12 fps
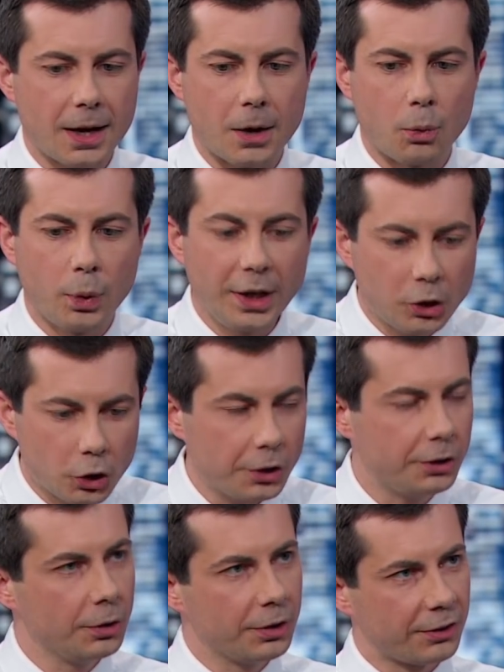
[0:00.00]
We
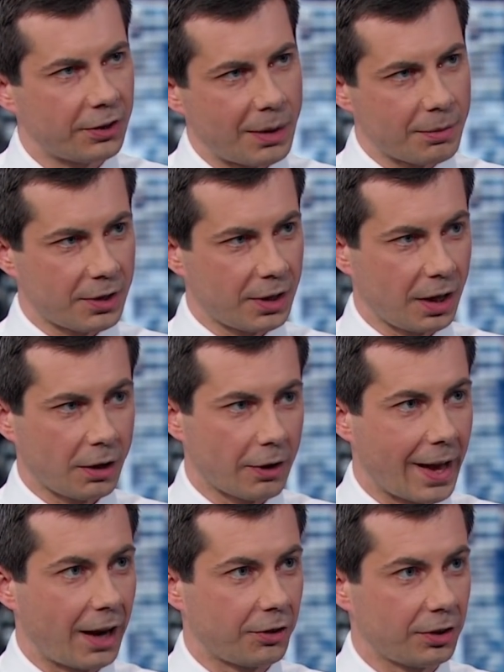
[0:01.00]
could do the same thing
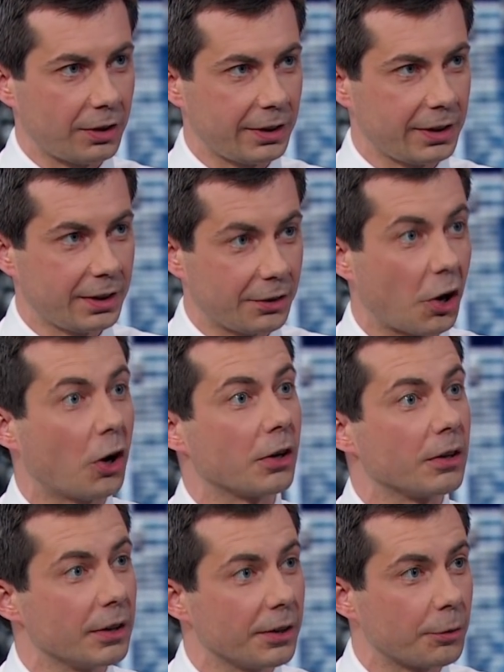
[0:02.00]
internationally. It's
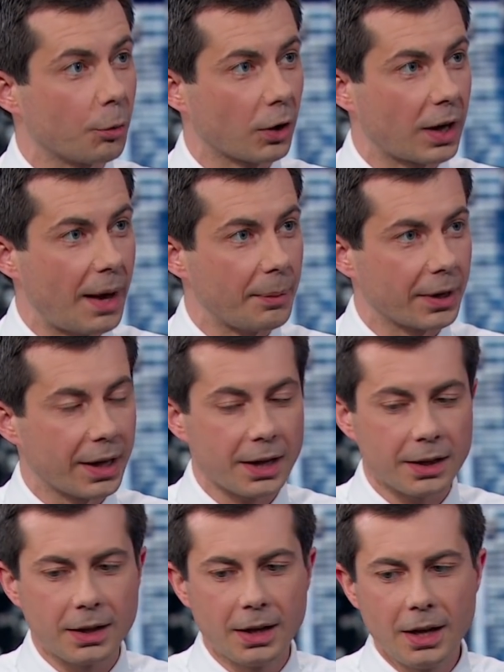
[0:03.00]
harder and it's more
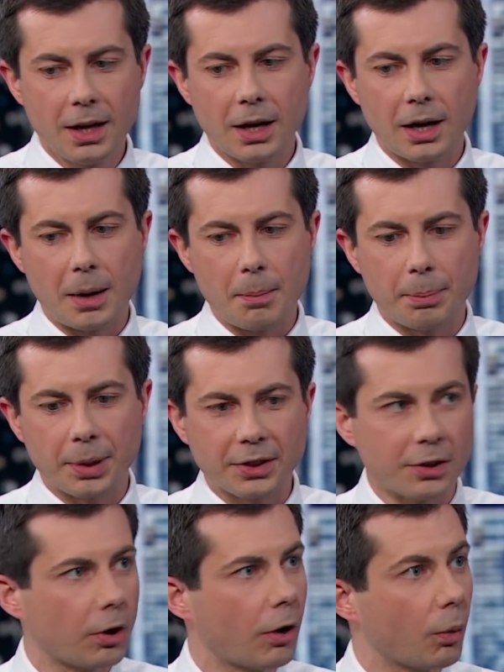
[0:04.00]
complicated, but
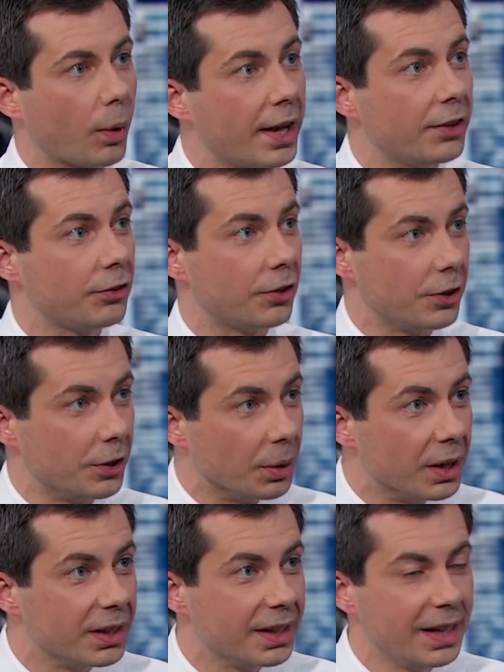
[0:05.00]
there are ways to do
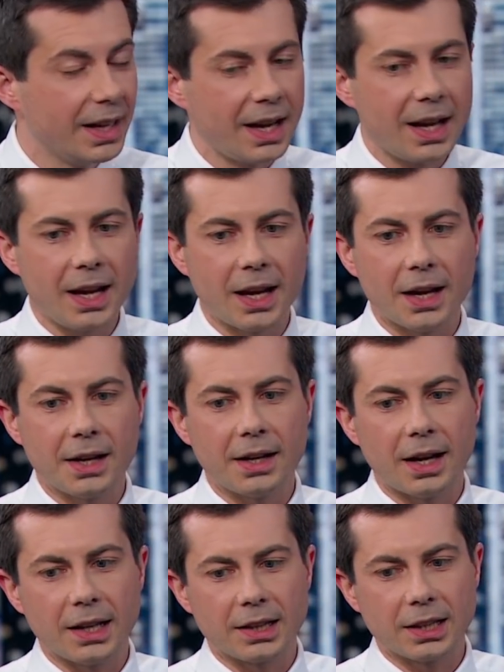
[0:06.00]
it. And
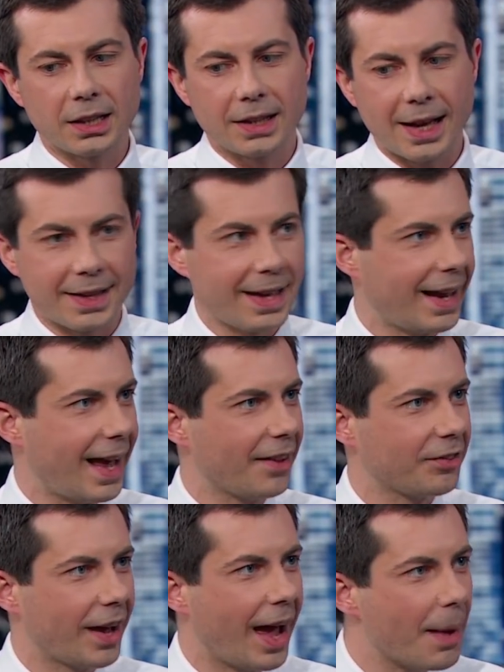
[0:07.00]
I think that
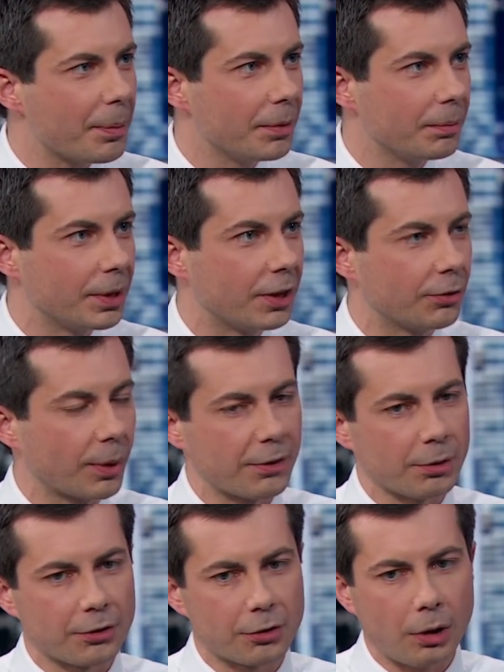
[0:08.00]
has to happen, because
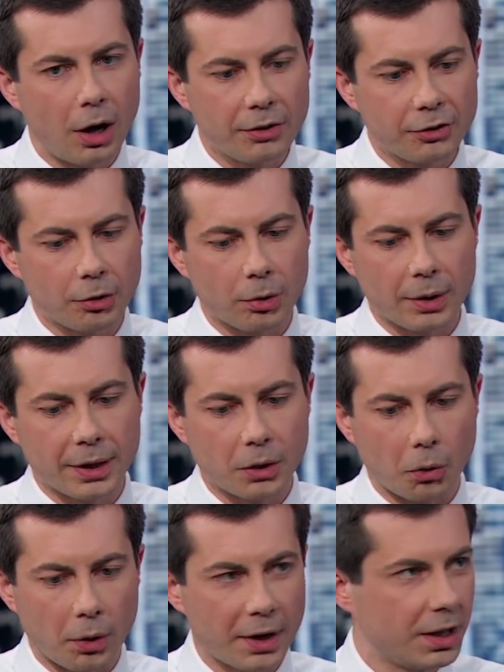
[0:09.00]
whether it's through
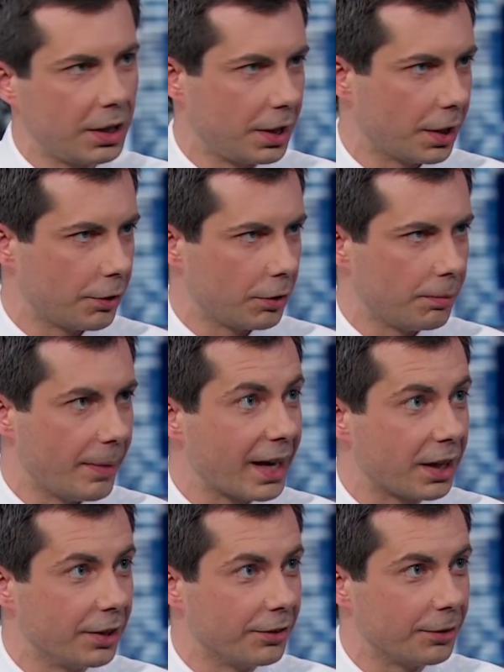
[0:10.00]
offshoring or any of the other
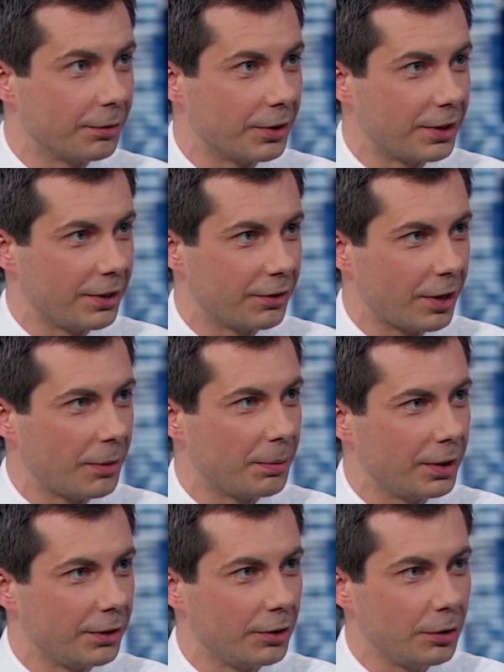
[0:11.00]
mechanisms that these
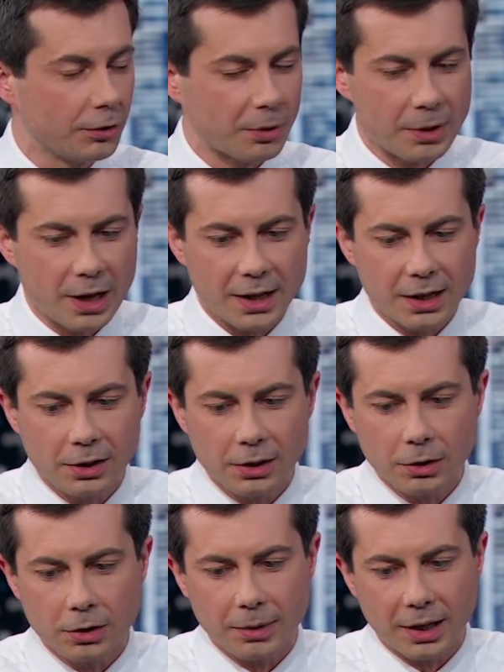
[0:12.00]
companies use, I mean, the idea that
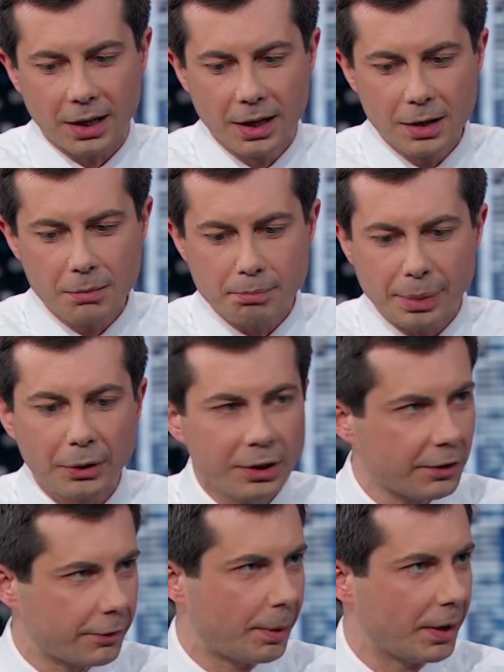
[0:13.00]
you can make
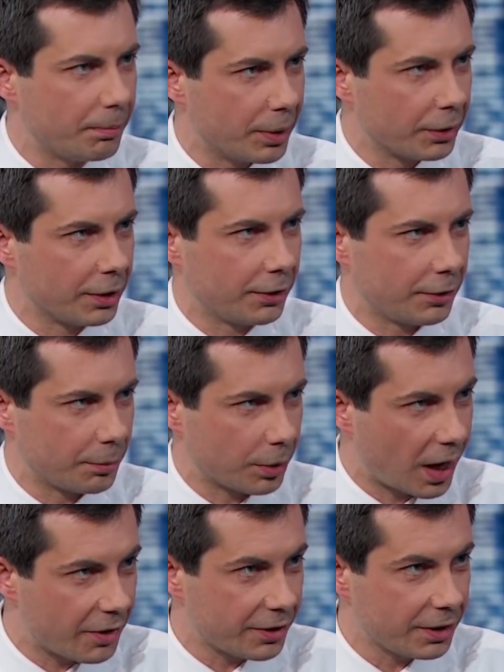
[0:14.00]
billions upon billions in
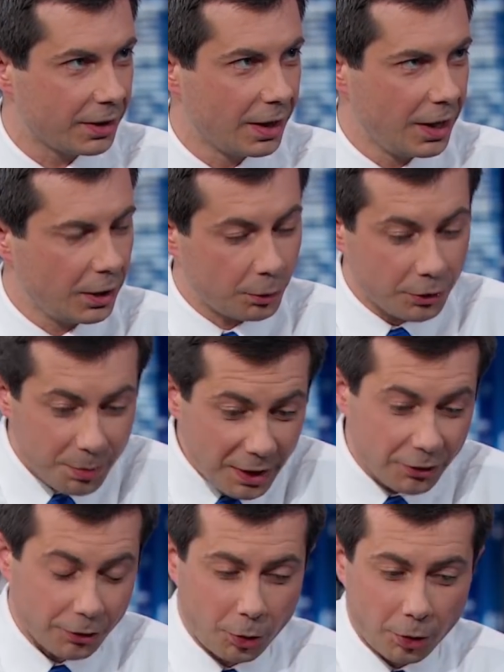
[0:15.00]
profit, which
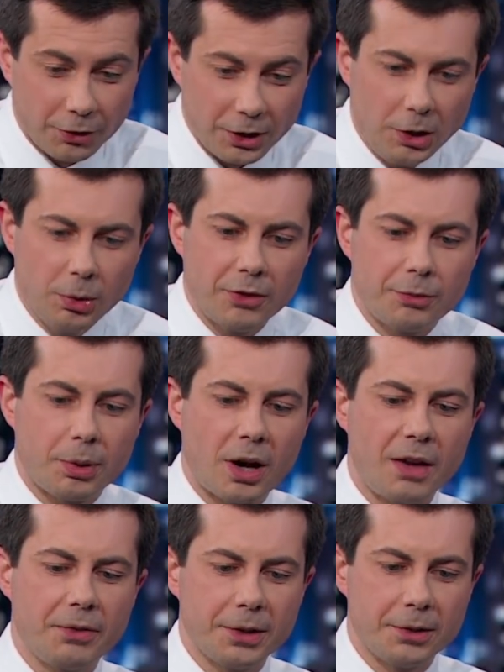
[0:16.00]
means, of course, that you have
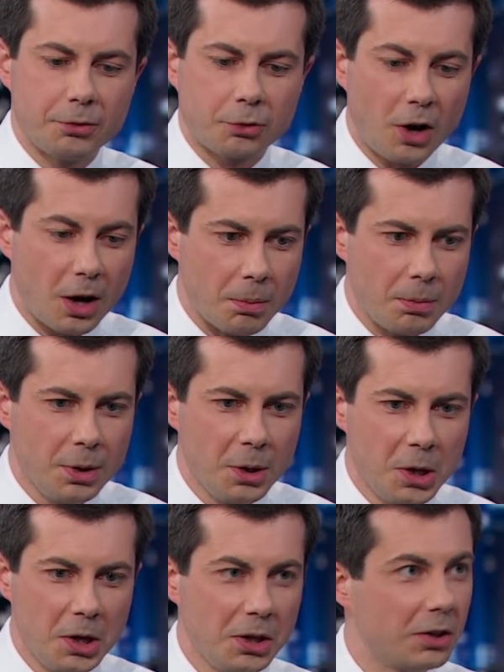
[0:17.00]
profited from
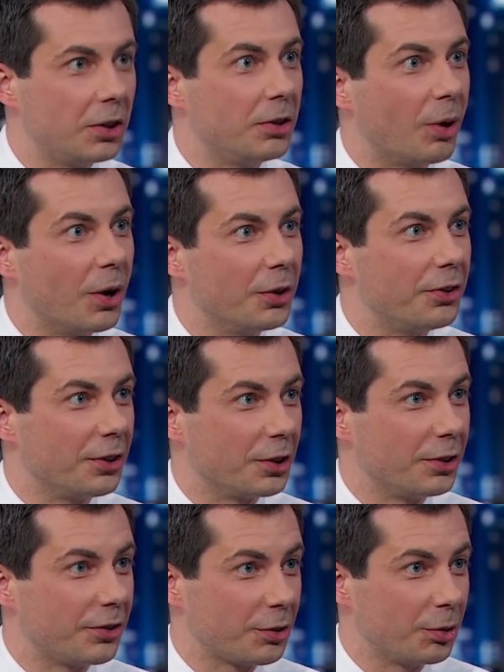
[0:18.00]
good roads and
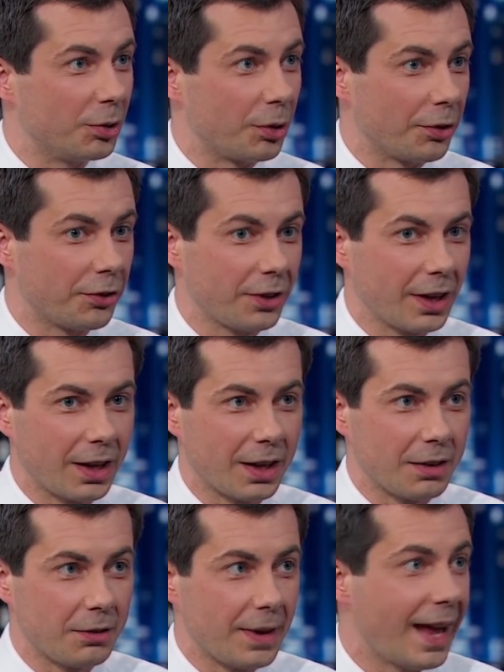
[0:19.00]
good schools
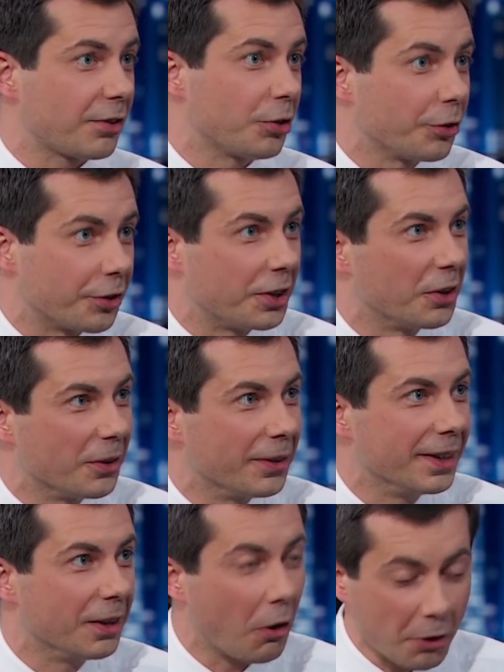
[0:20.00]
and national
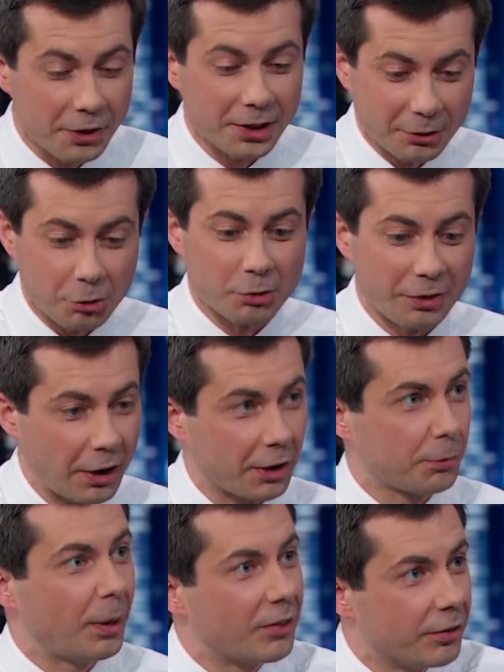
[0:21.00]
security and all the things that are very
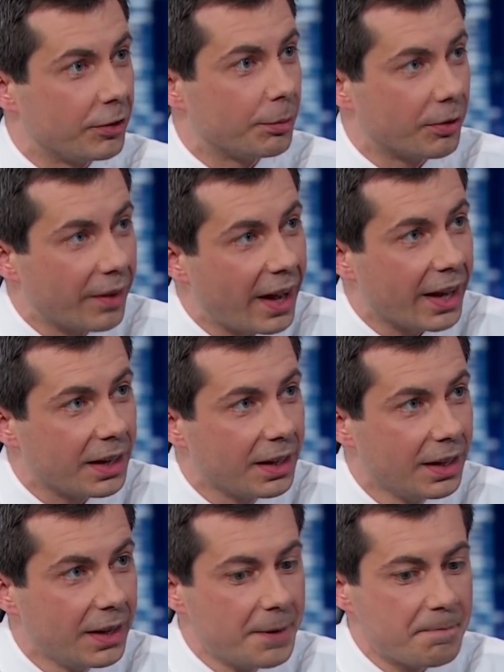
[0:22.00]
expensive to provide,
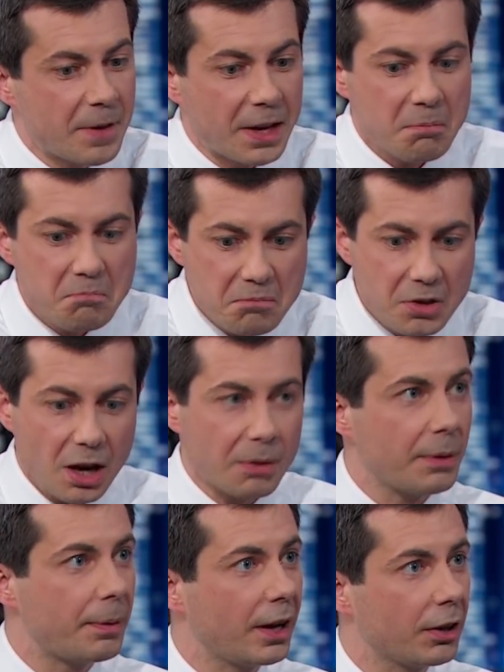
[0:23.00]
then you ought to
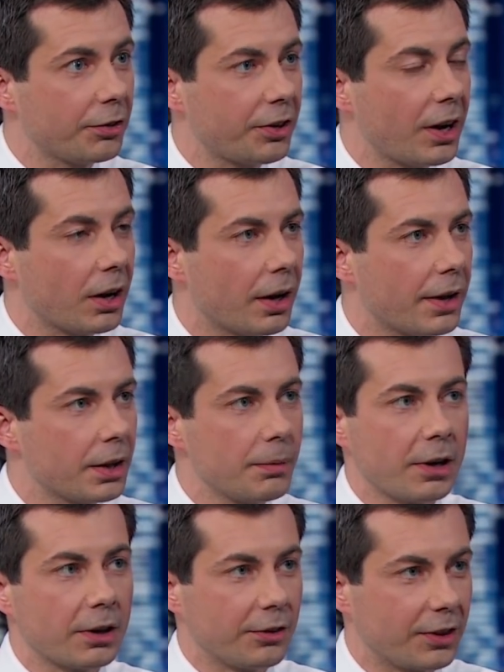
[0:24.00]
be paying your share. I think Americans